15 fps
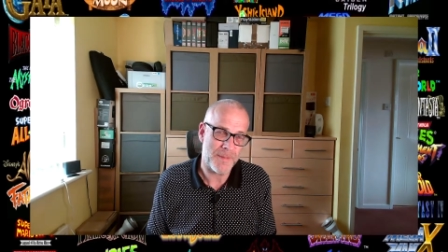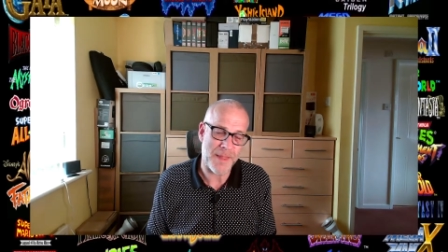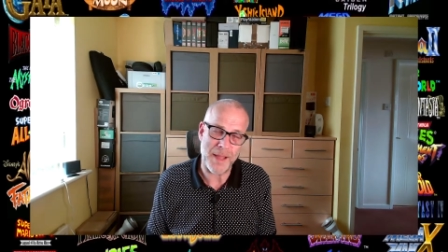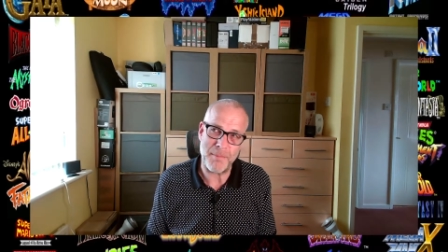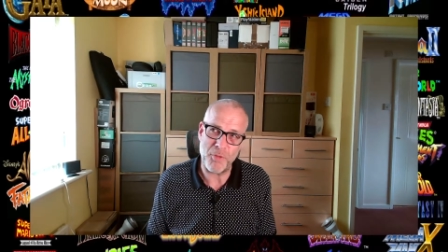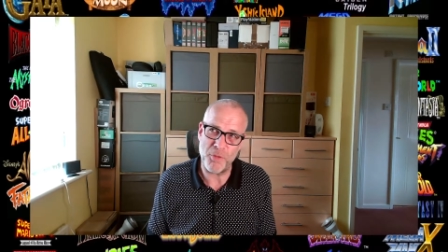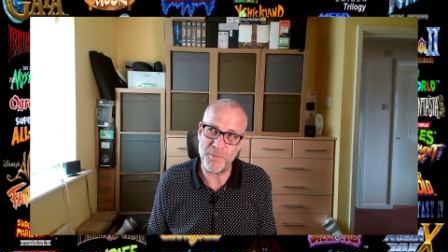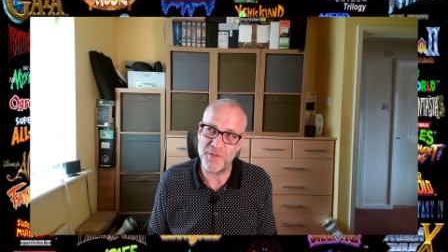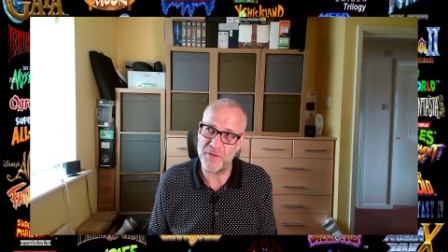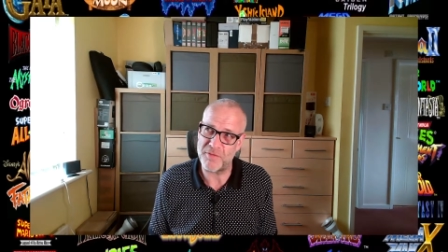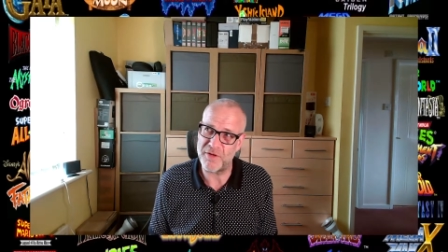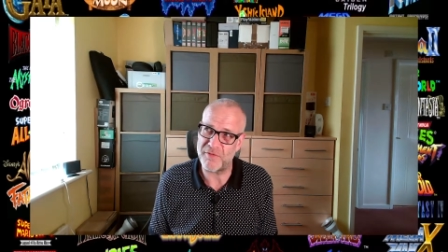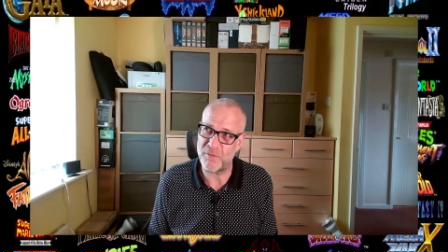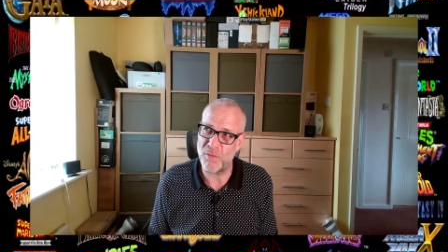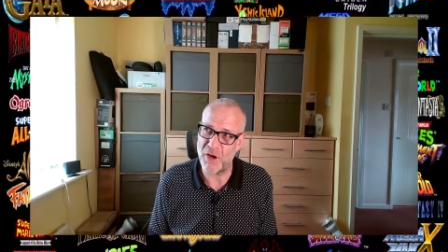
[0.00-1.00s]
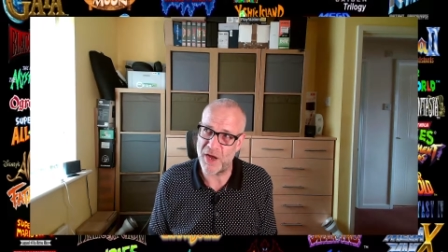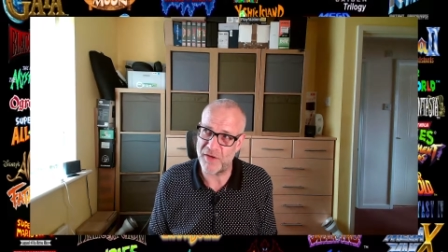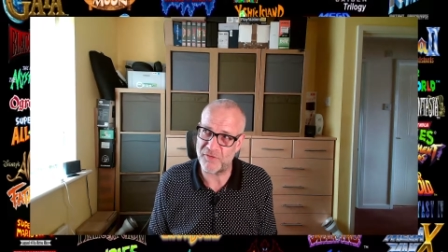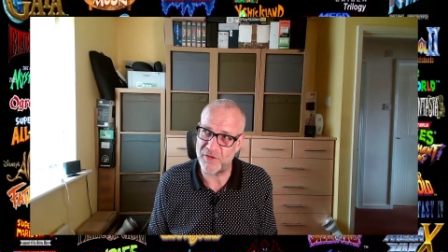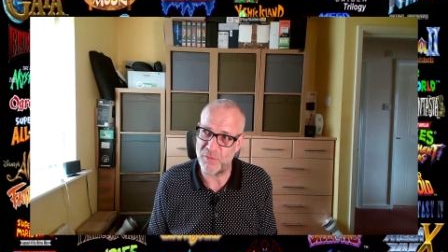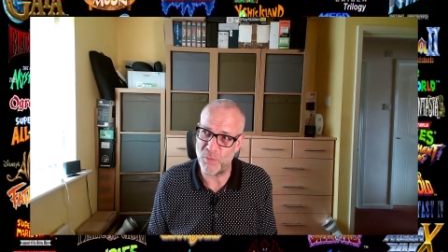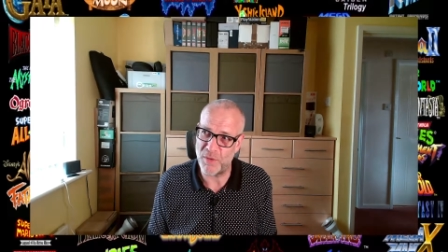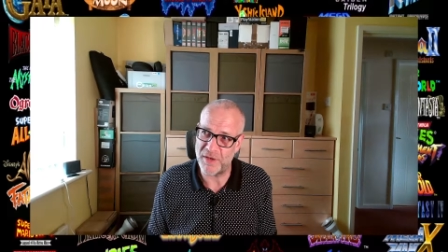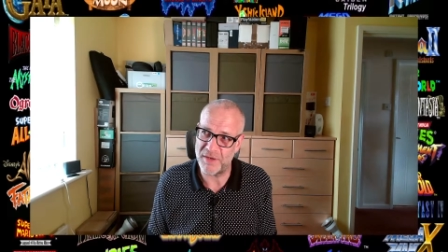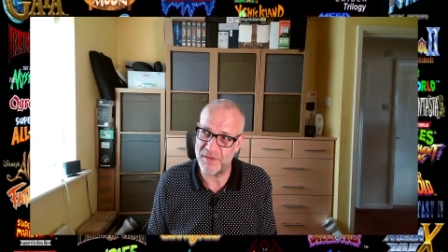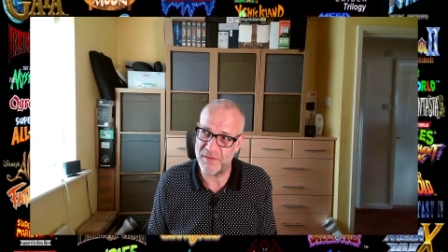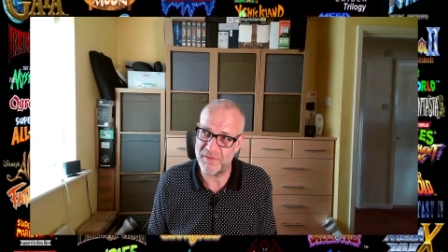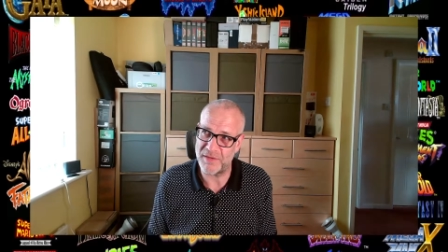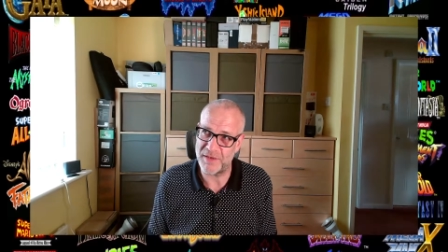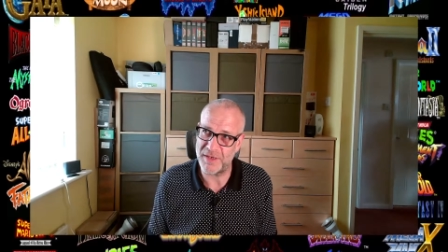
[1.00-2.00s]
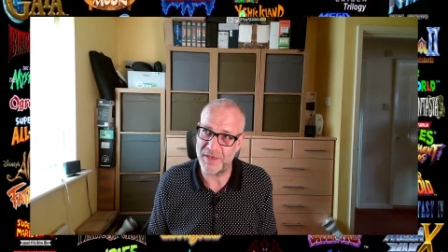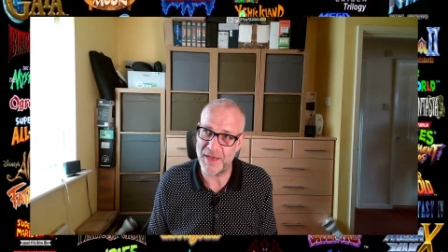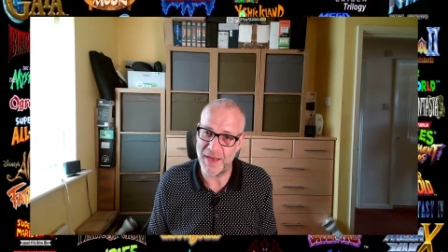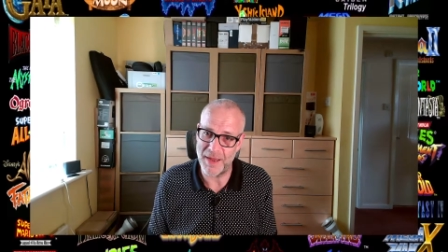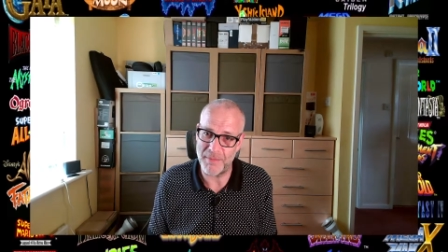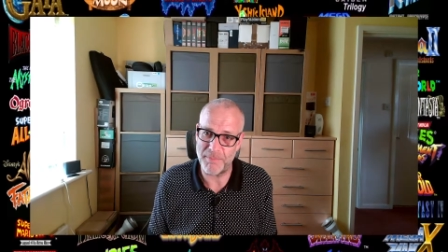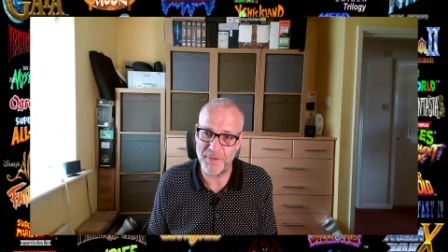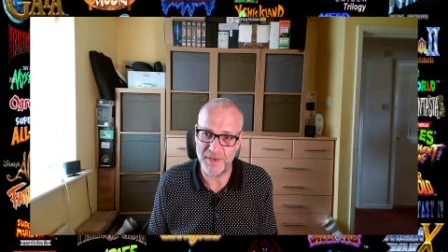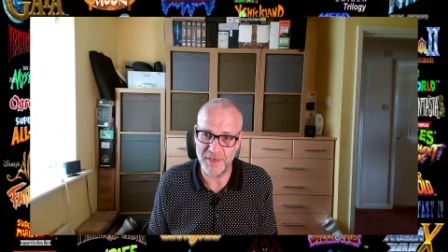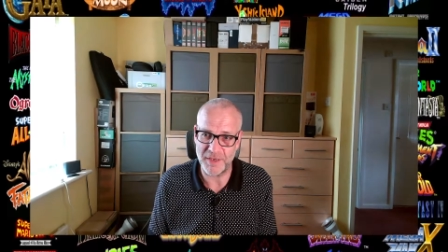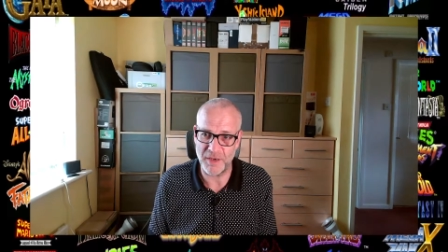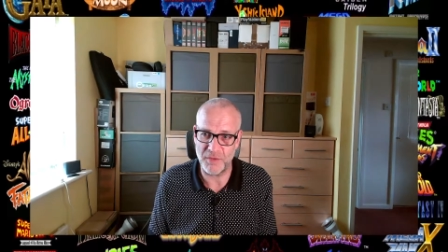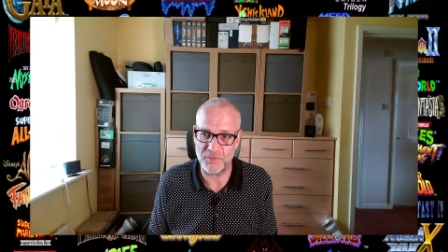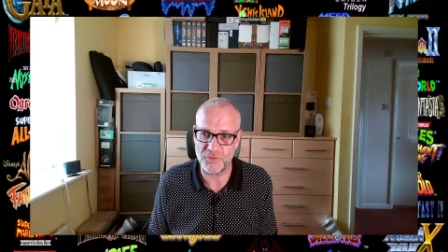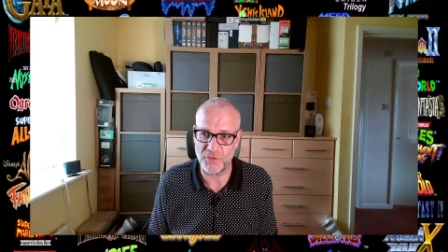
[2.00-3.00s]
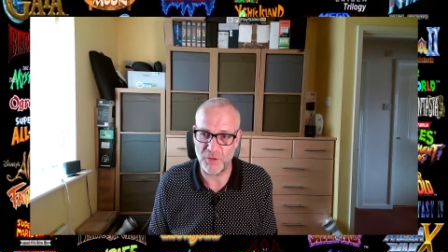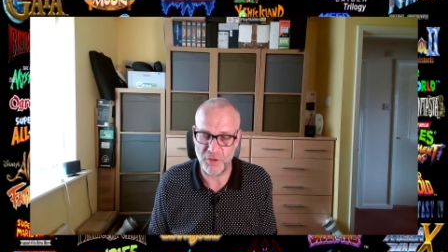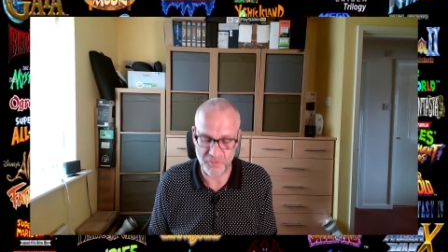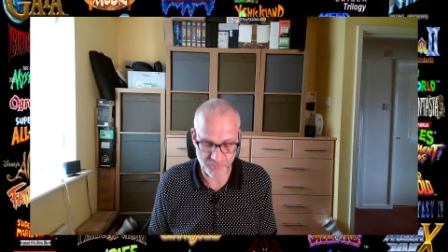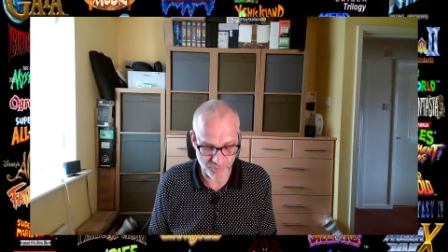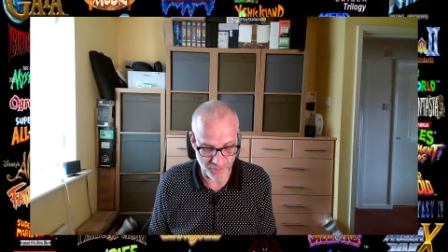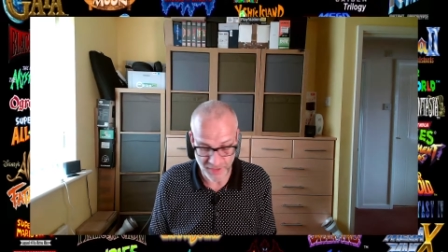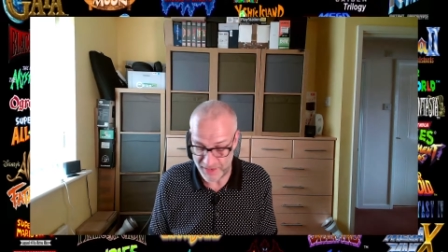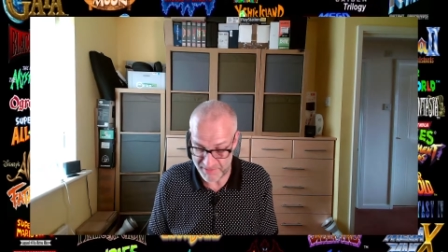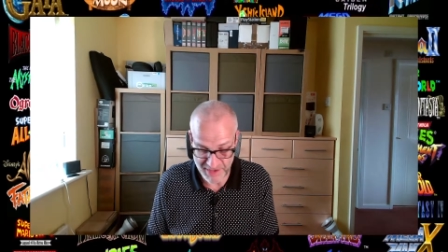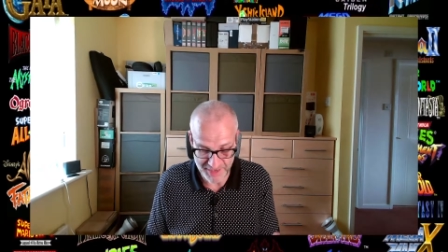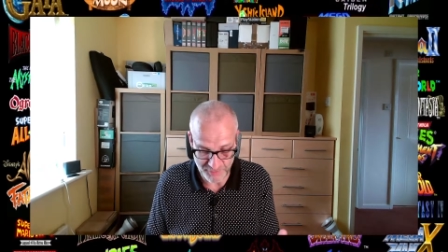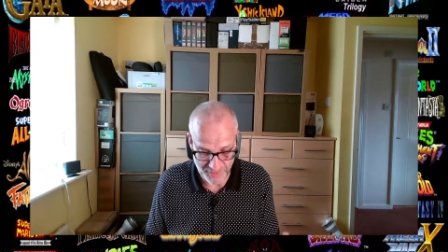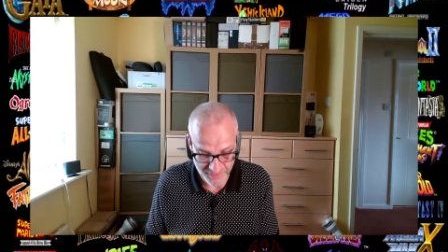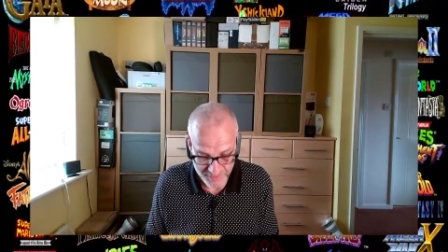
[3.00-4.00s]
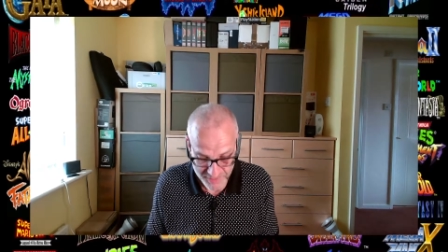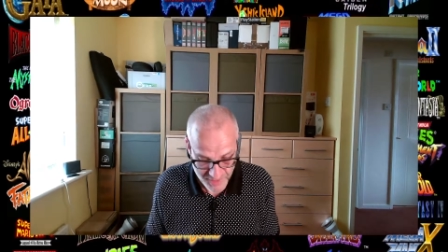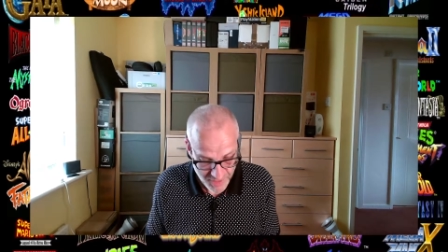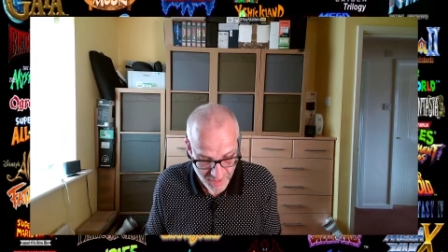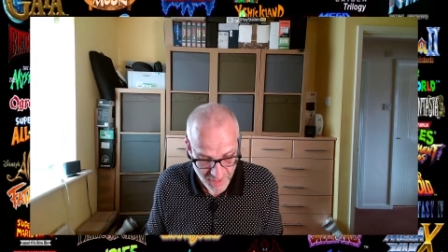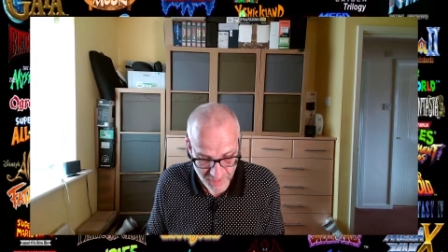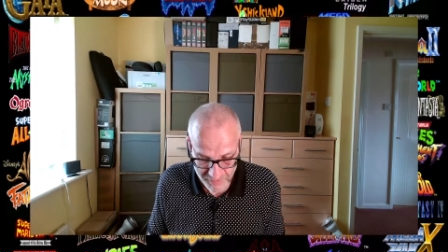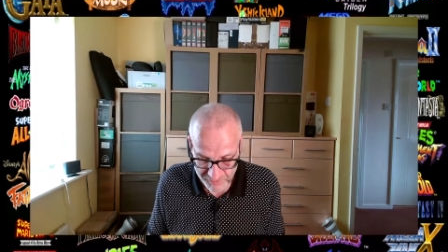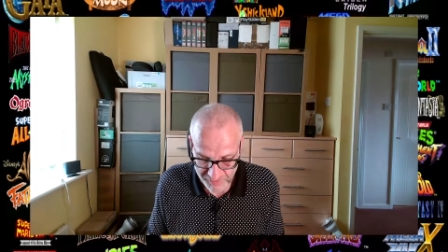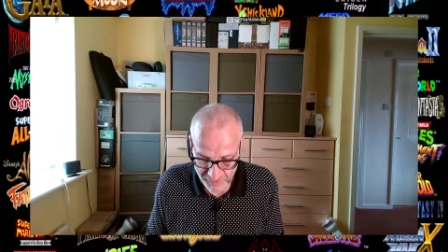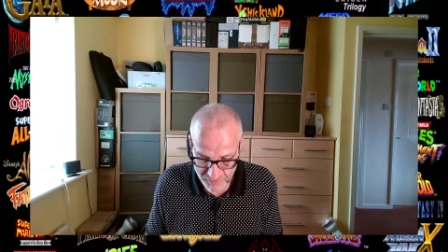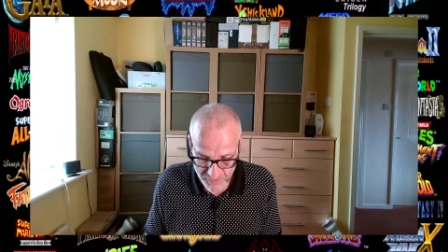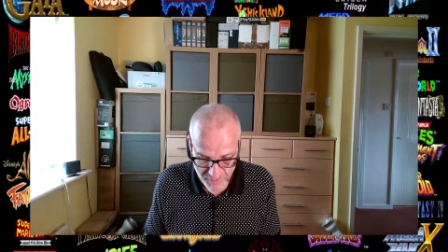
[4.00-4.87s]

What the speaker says: That might have been the reason why I actually went to get a Pico drive. But anyway, so